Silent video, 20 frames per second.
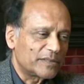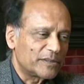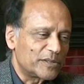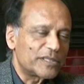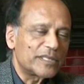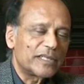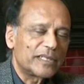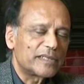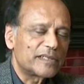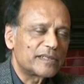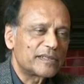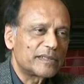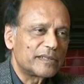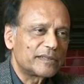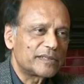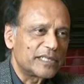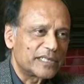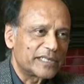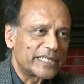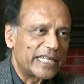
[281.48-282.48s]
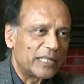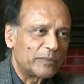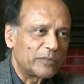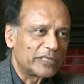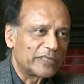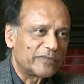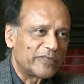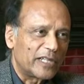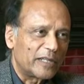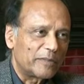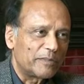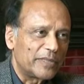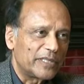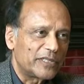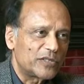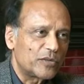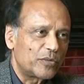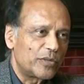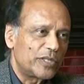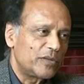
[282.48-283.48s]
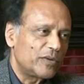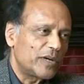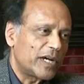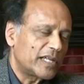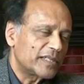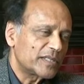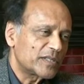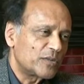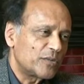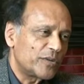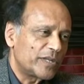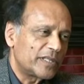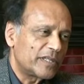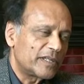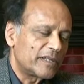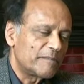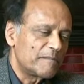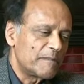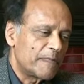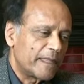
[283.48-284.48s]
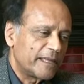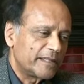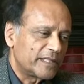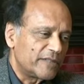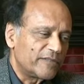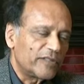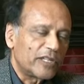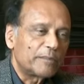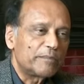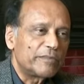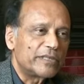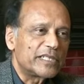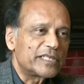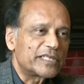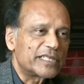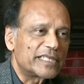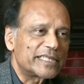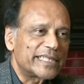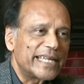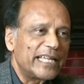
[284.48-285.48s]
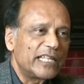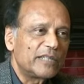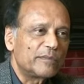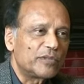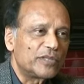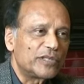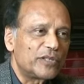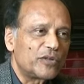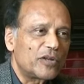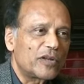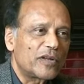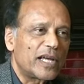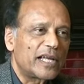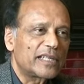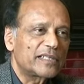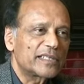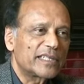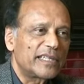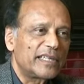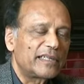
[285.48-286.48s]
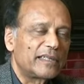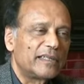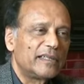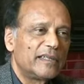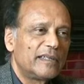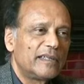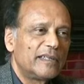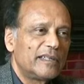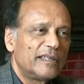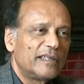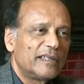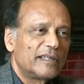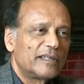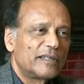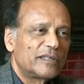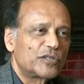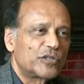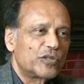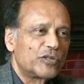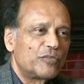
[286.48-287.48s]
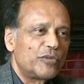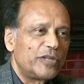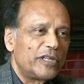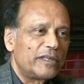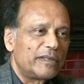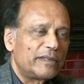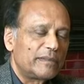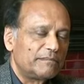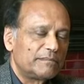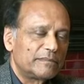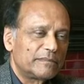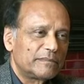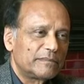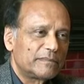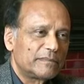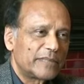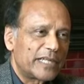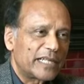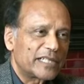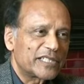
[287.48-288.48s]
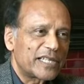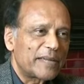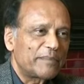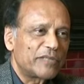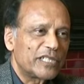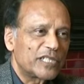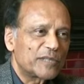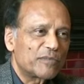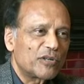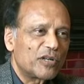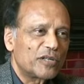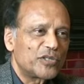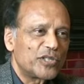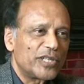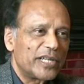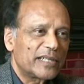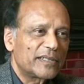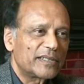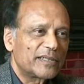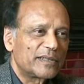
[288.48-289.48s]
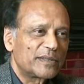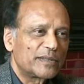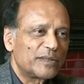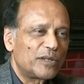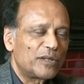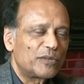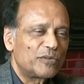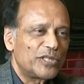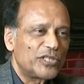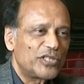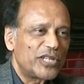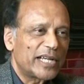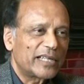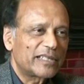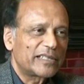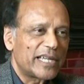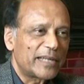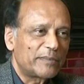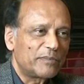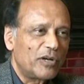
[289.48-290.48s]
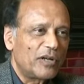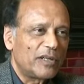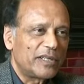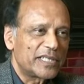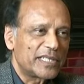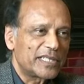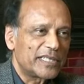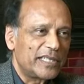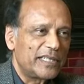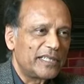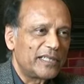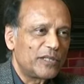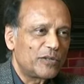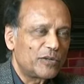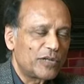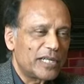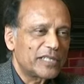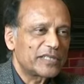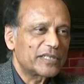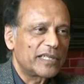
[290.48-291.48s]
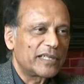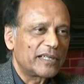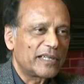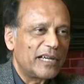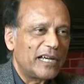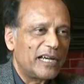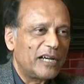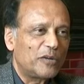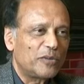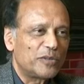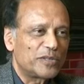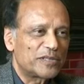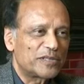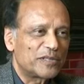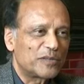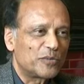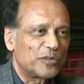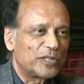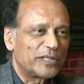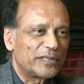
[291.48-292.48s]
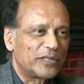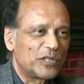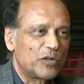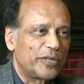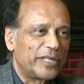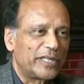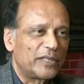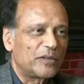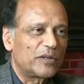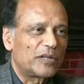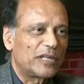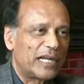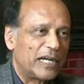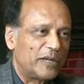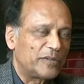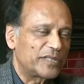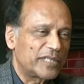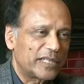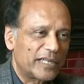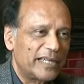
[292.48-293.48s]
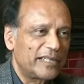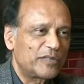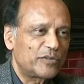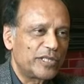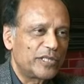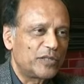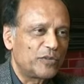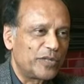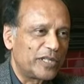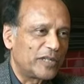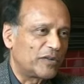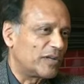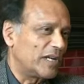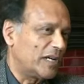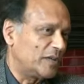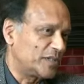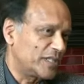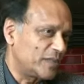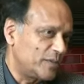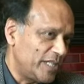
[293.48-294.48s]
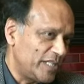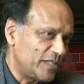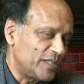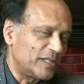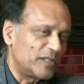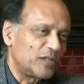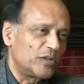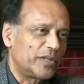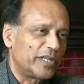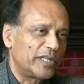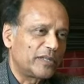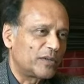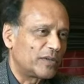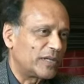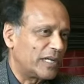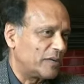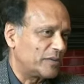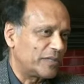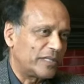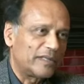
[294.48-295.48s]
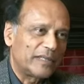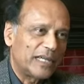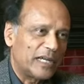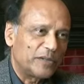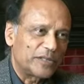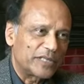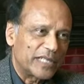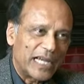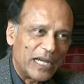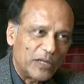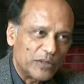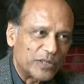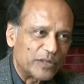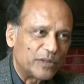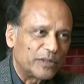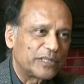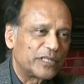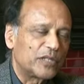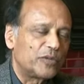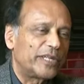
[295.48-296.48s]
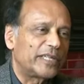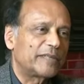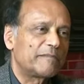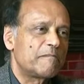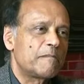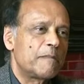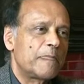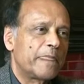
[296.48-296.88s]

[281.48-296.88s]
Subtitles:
concerns sustainable development. So when you ask whether development is sustainable, you're not asking, should we accept this project or reject that policy? You're asking, how is the world doing? Or how is the country doing? Or how is the region doing? Or how is the household doing?